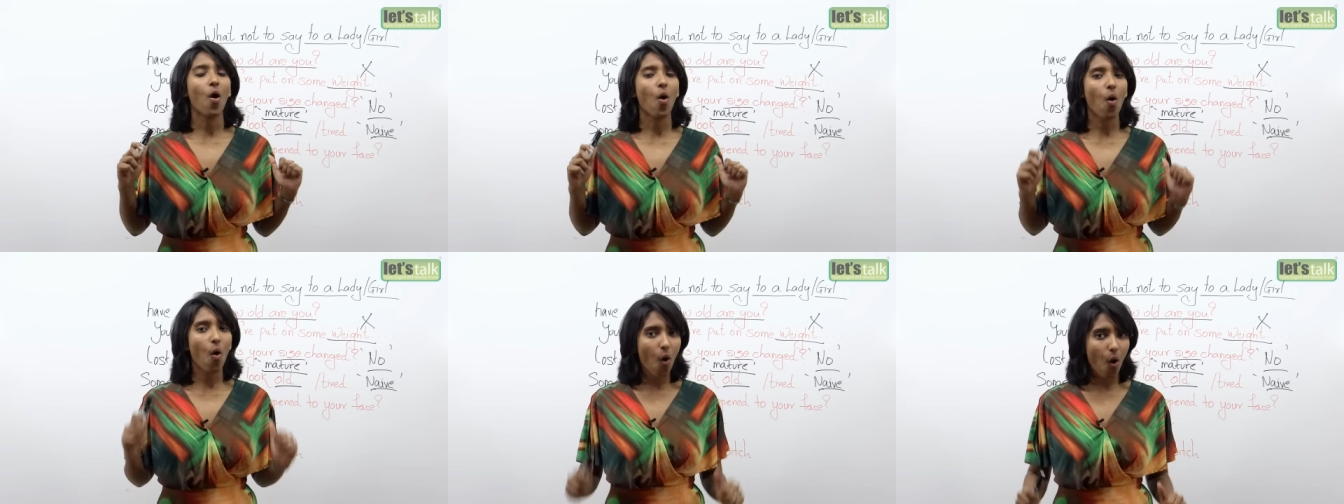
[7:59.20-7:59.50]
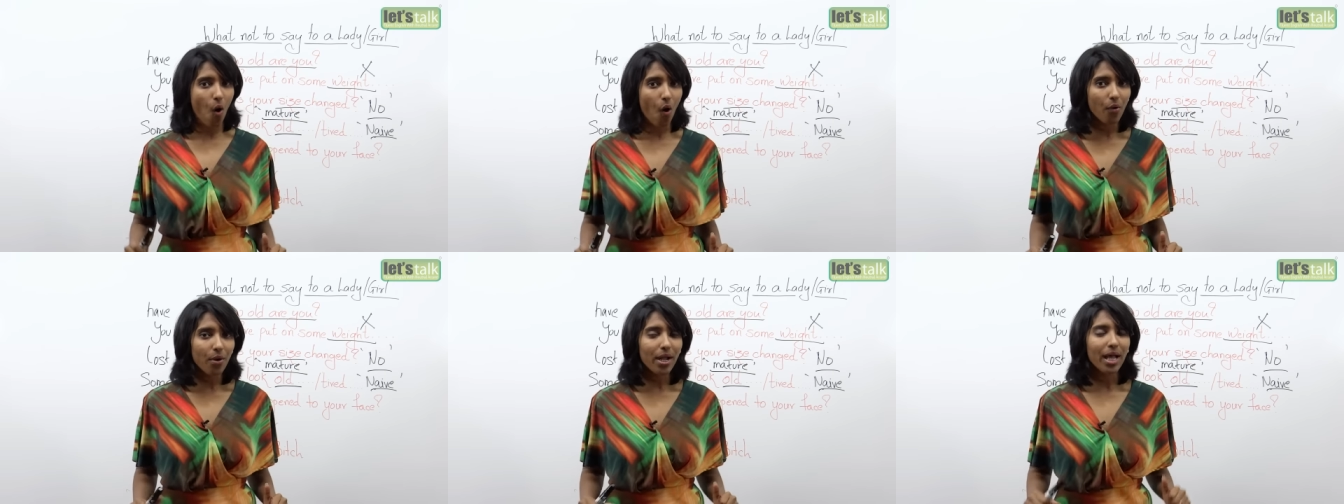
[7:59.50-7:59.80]

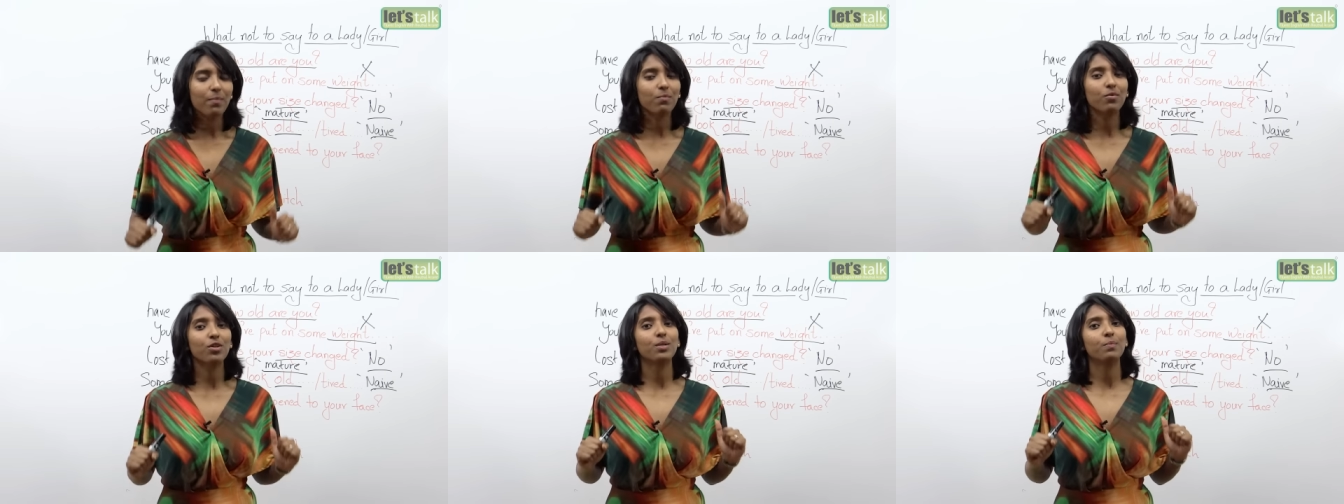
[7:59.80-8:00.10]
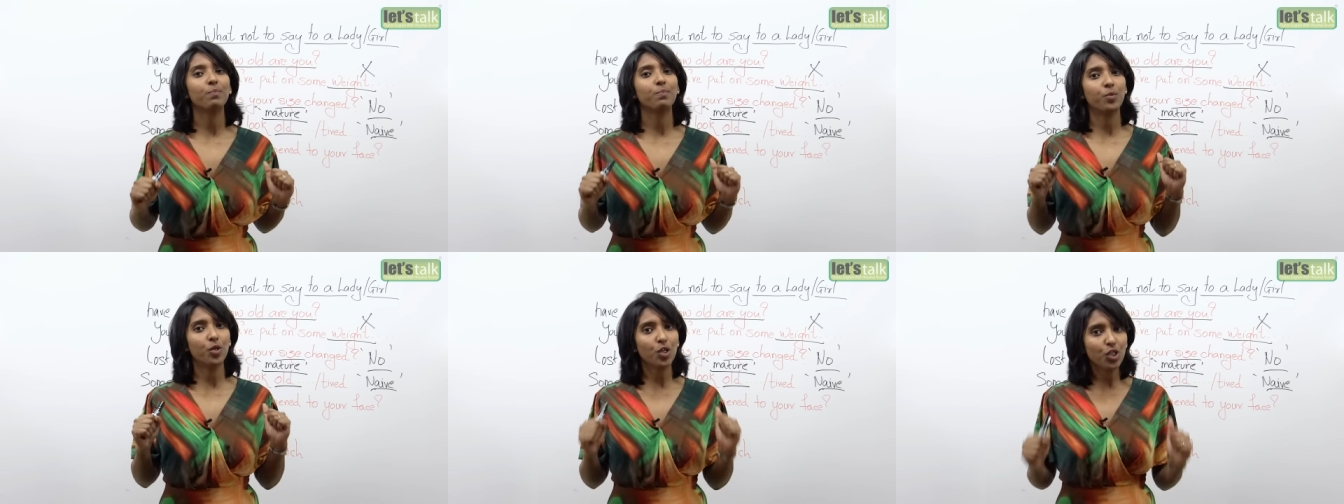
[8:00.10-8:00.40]
or I'm going
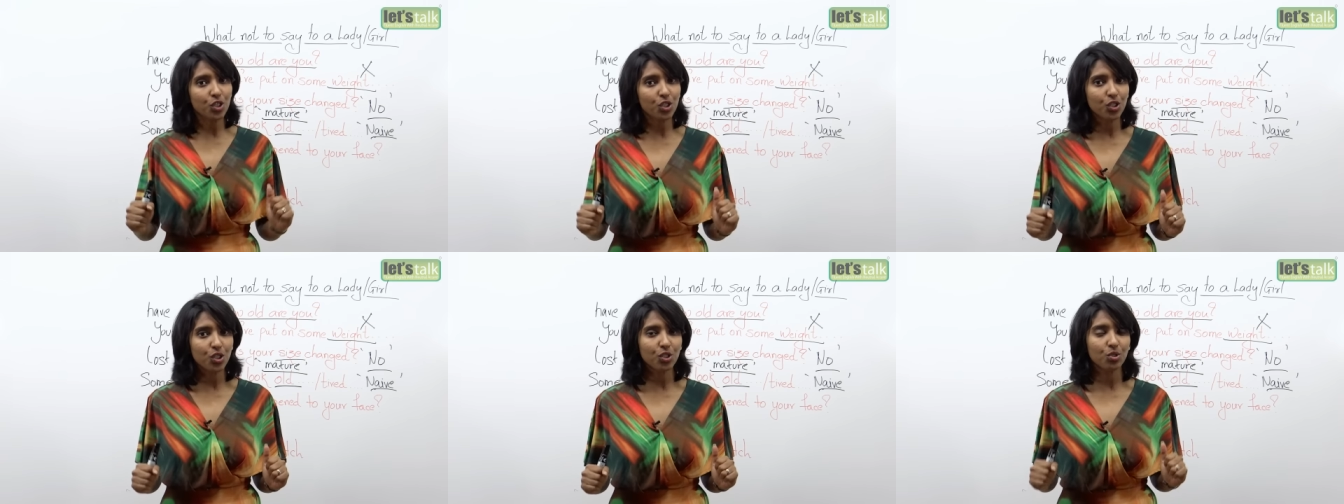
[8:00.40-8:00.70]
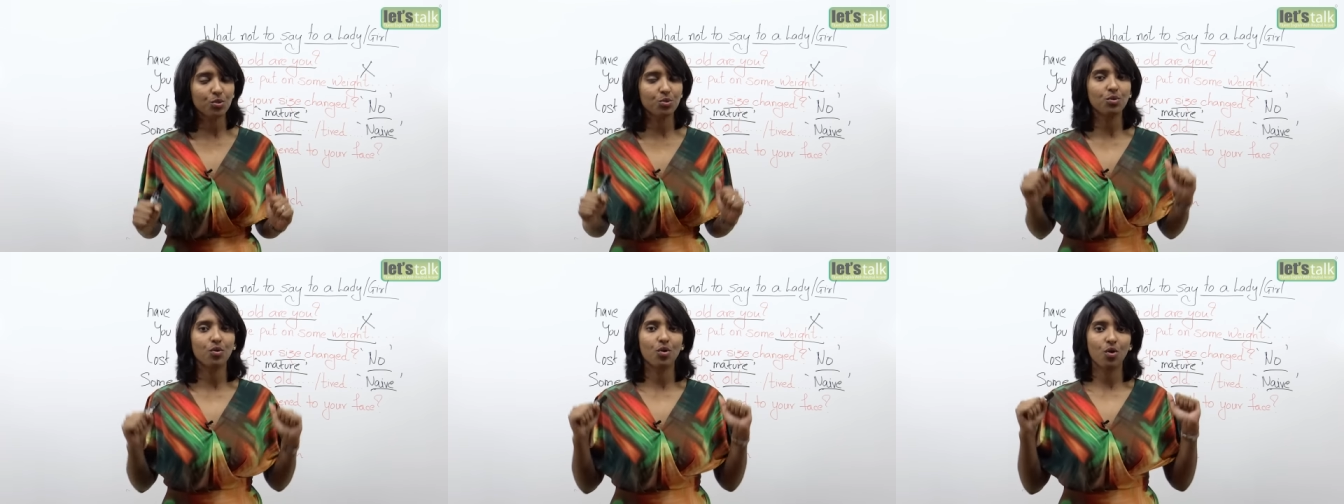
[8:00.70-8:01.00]
to push
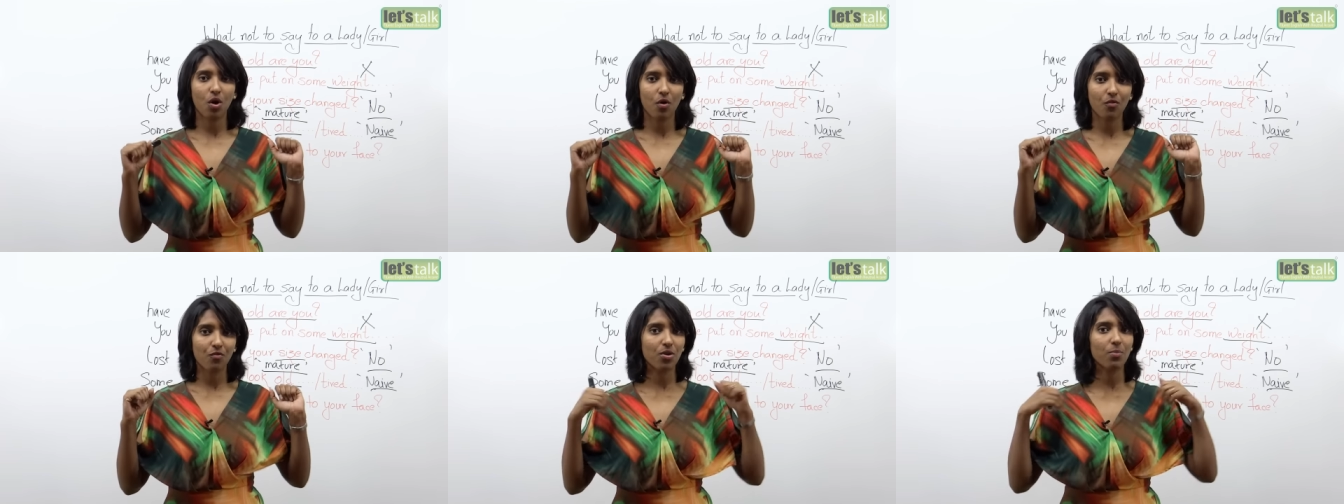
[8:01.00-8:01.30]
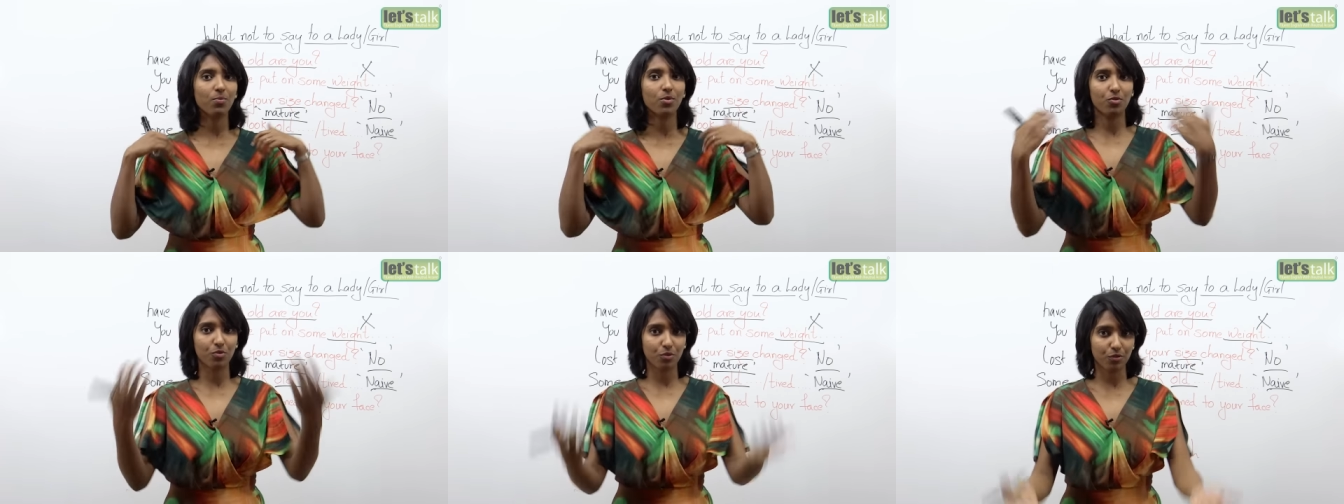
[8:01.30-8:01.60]
you
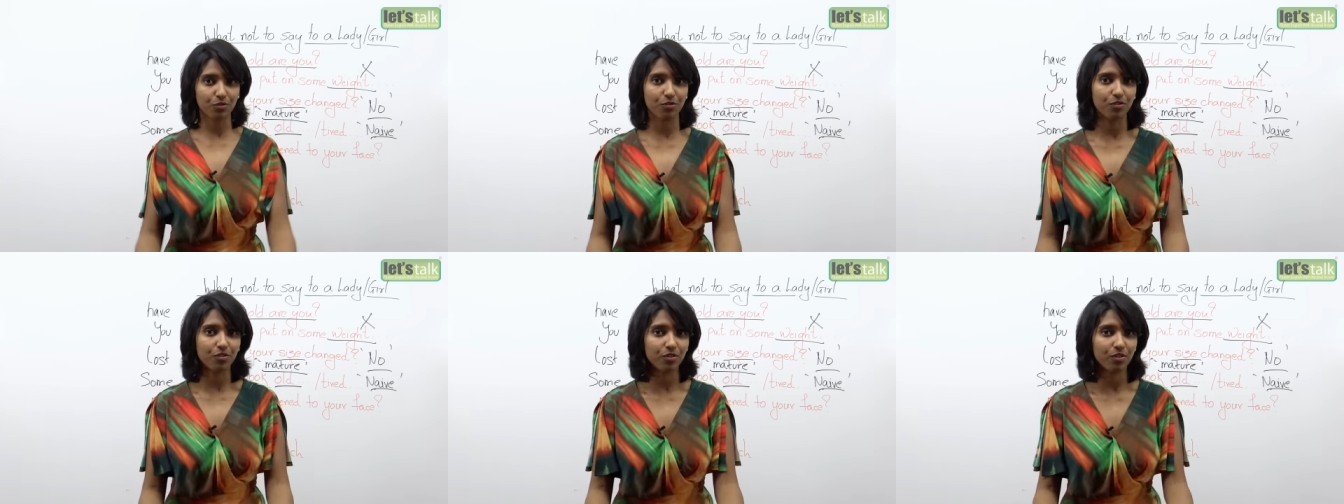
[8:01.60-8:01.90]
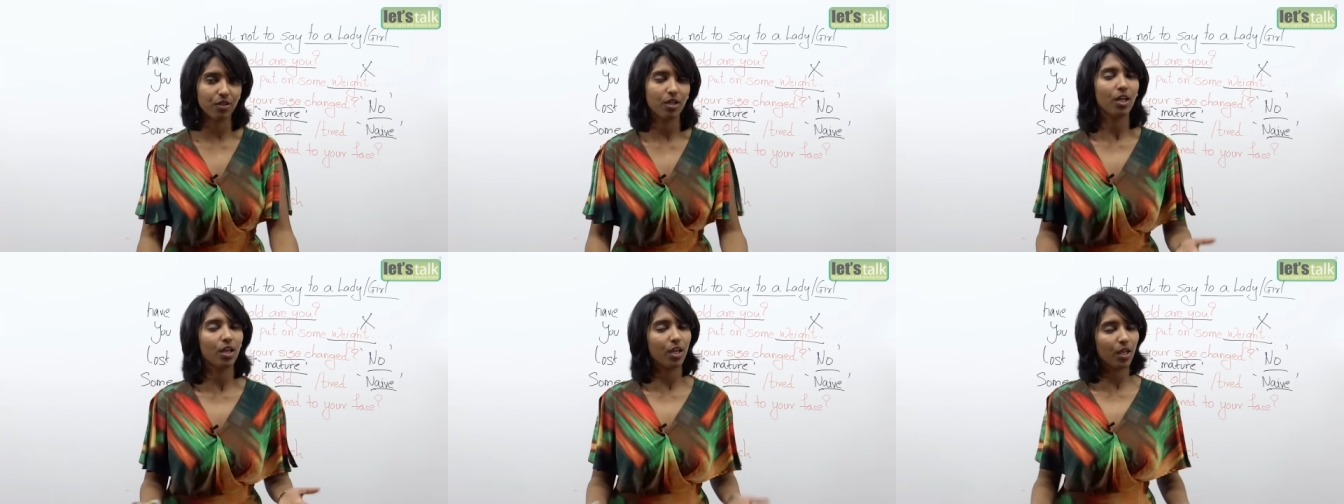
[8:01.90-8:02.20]
from the roof,
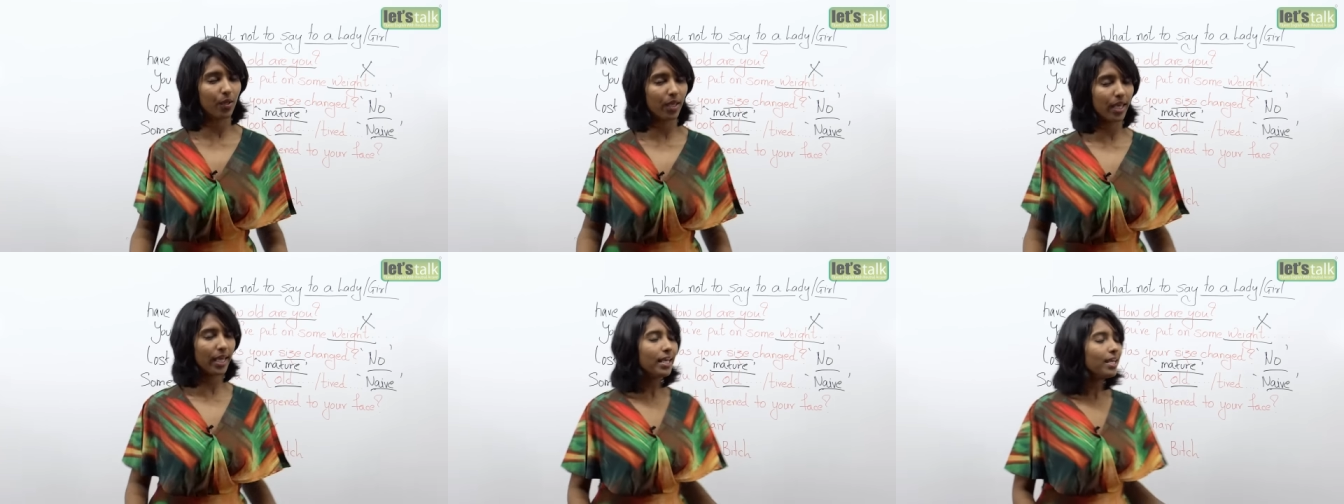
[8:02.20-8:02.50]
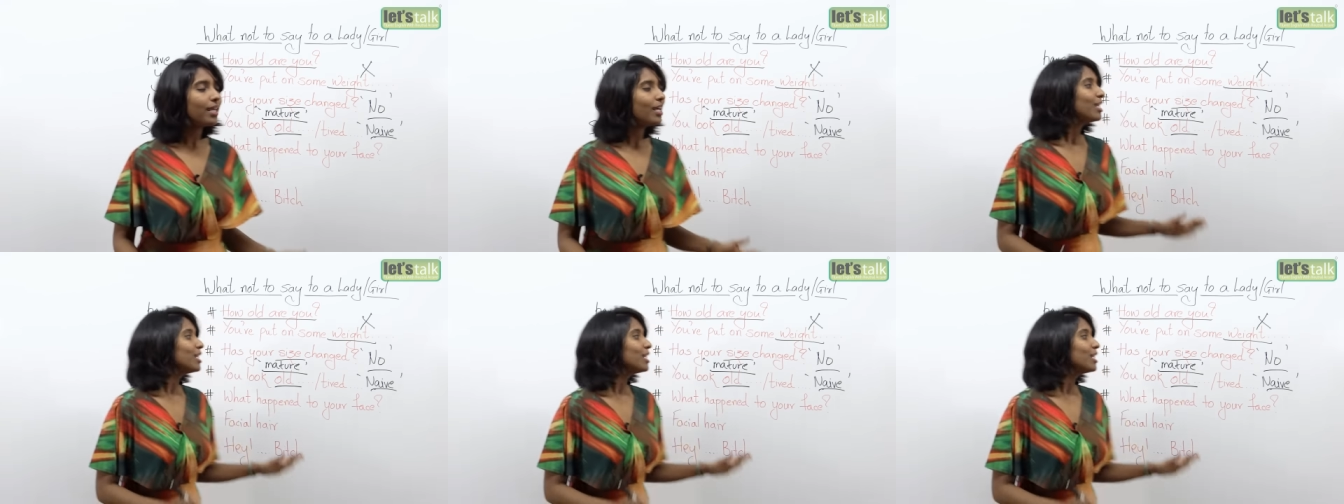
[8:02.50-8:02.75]
okay?